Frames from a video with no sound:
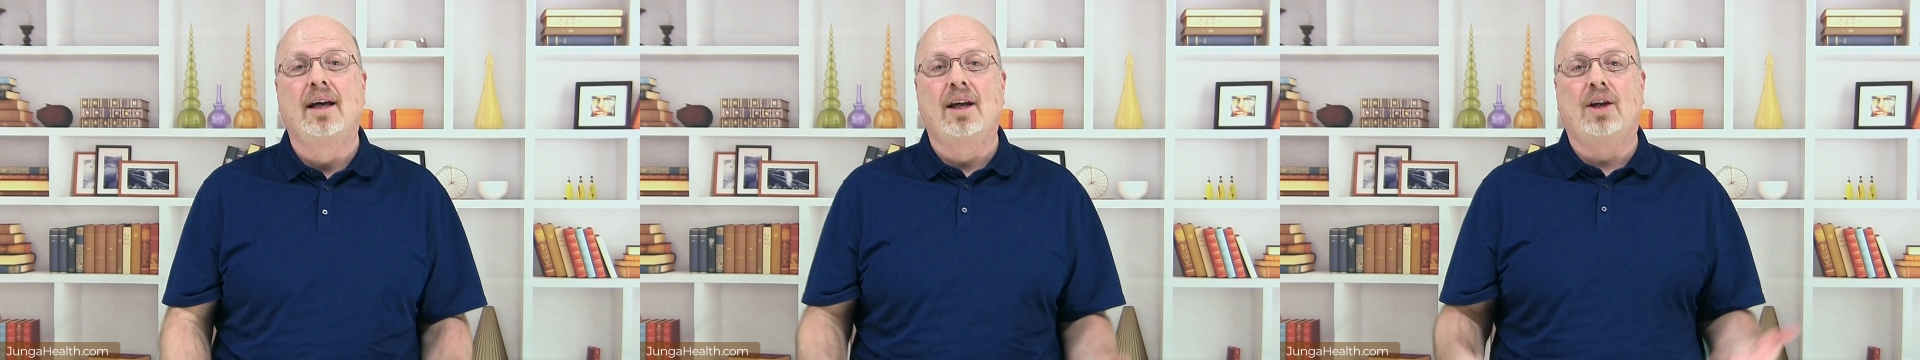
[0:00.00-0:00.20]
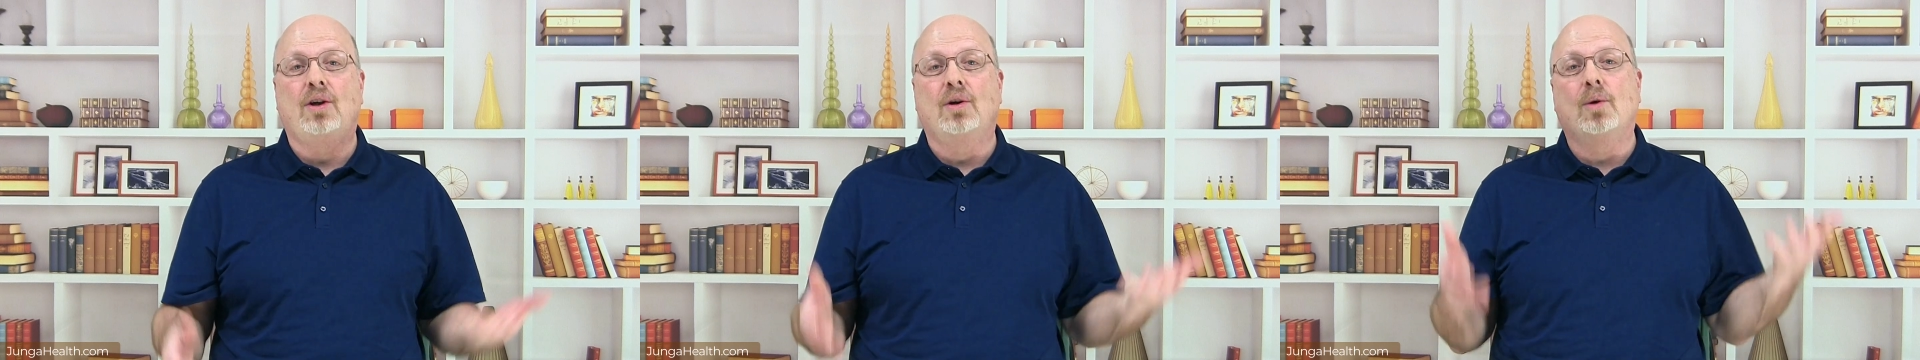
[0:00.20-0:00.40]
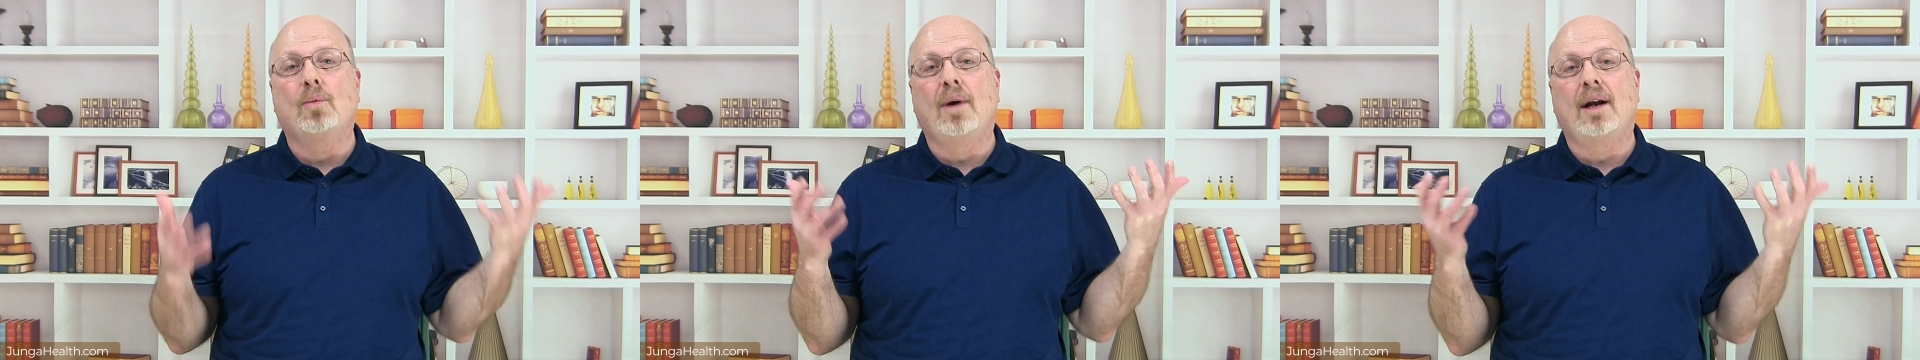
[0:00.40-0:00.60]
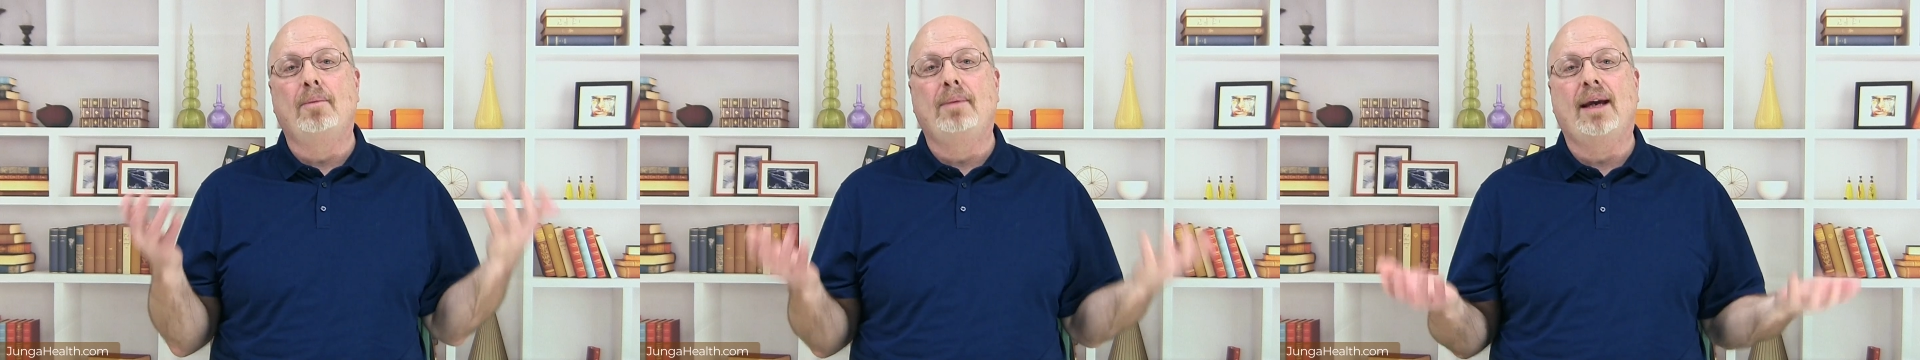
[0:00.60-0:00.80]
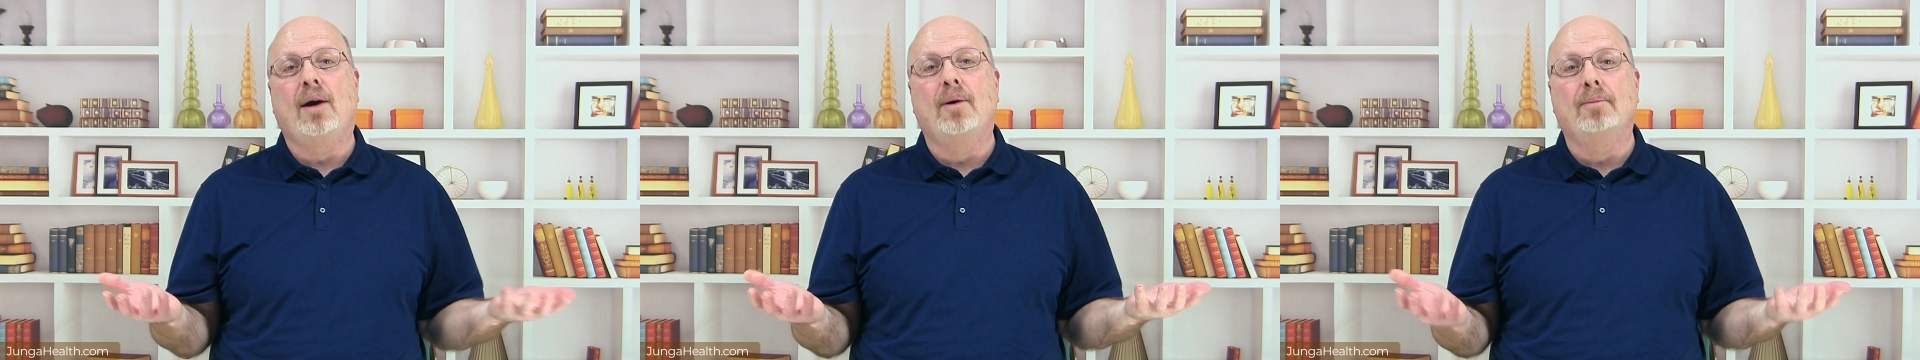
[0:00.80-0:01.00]
You don't want to
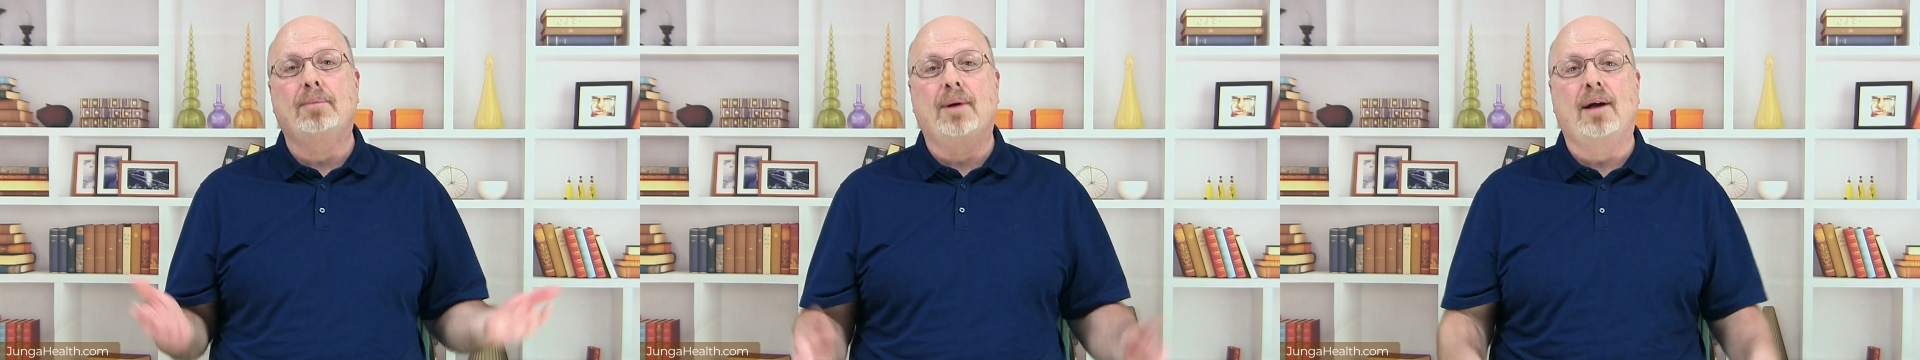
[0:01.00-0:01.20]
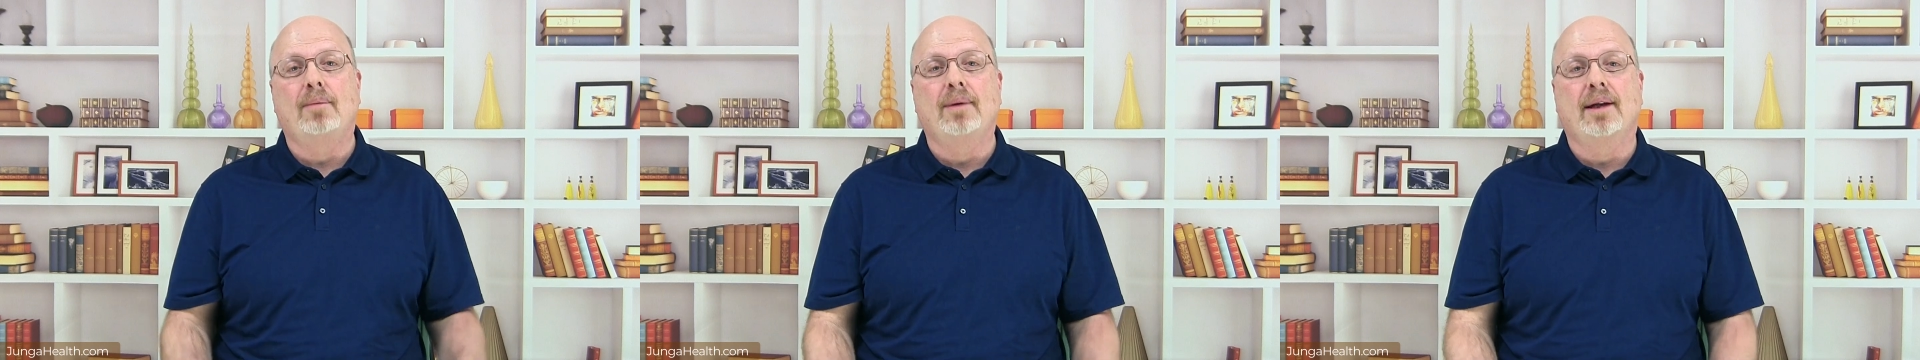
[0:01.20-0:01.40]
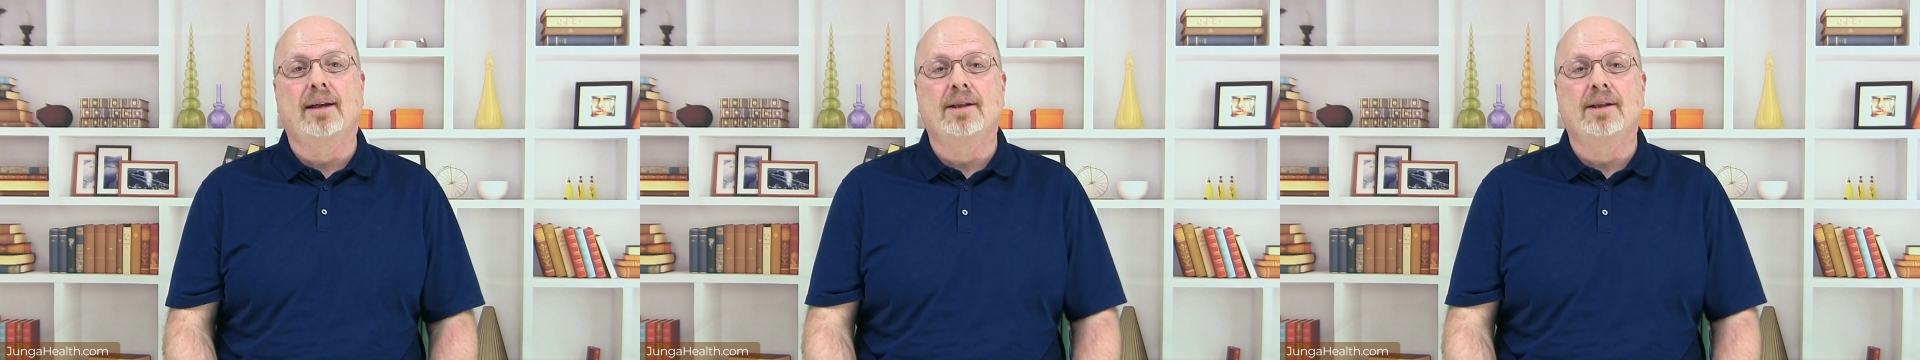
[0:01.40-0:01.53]
be out in public,